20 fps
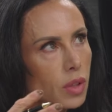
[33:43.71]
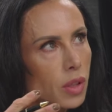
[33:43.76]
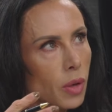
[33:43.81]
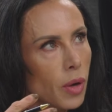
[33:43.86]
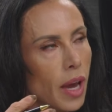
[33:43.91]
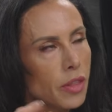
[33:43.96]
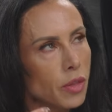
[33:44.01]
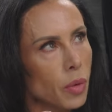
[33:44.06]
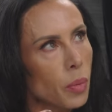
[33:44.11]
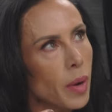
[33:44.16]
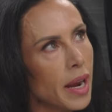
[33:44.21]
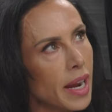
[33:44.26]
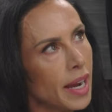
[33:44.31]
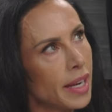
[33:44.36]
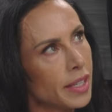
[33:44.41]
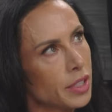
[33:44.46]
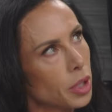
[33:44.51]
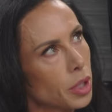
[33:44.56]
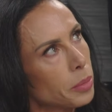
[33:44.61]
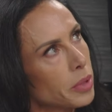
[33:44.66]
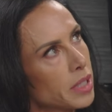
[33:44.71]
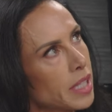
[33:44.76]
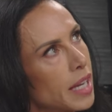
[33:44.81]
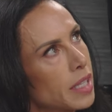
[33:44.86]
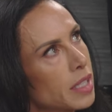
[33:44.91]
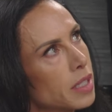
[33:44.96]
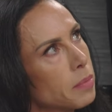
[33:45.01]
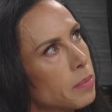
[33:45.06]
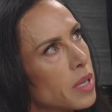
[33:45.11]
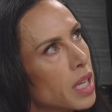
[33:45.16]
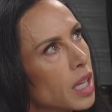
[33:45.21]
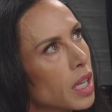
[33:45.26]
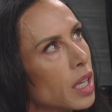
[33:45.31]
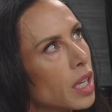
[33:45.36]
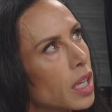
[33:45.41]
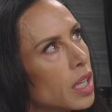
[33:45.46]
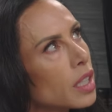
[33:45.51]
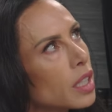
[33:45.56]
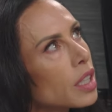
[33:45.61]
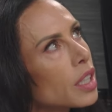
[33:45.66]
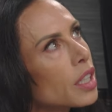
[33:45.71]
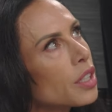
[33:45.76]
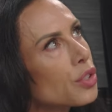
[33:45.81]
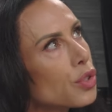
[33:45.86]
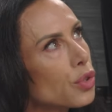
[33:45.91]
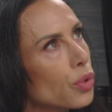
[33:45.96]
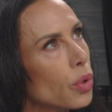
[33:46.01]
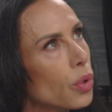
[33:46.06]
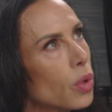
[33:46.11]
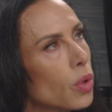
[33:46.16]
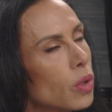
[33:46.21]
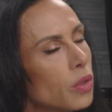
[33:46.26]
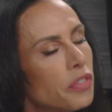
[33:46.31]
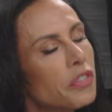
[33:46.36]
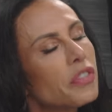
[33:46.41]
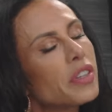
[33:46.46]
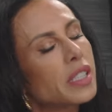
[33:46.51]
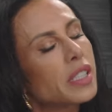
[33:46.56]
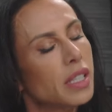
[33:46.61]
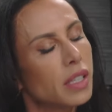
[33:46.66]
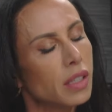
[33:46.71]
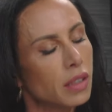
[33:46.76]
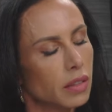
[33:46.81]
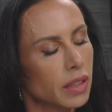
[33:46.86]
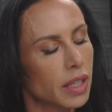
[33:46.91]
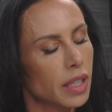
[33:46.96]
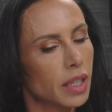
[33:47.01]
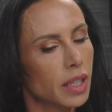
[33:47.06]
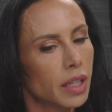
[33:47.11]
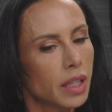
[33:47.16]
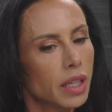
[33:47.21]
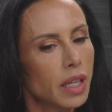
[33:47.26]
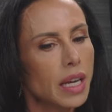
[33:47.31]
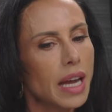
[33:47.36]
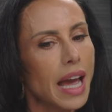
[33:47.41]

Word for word: the, and the way I interpret that is being in control physically